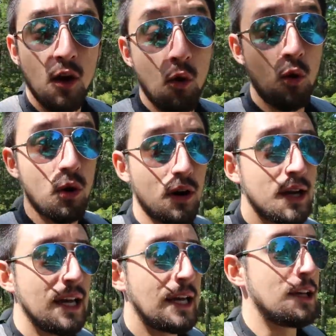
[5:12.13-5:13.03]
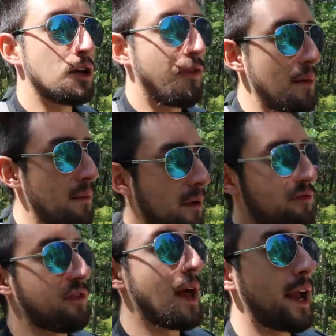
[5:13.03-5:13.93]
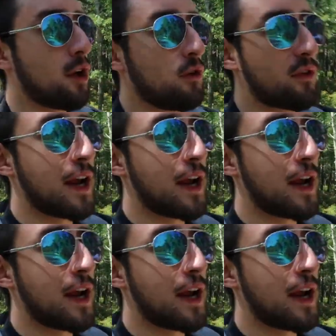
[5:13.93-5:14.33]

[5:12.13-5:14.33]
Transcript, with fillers: Or, you know, if I'm, I'm flying over,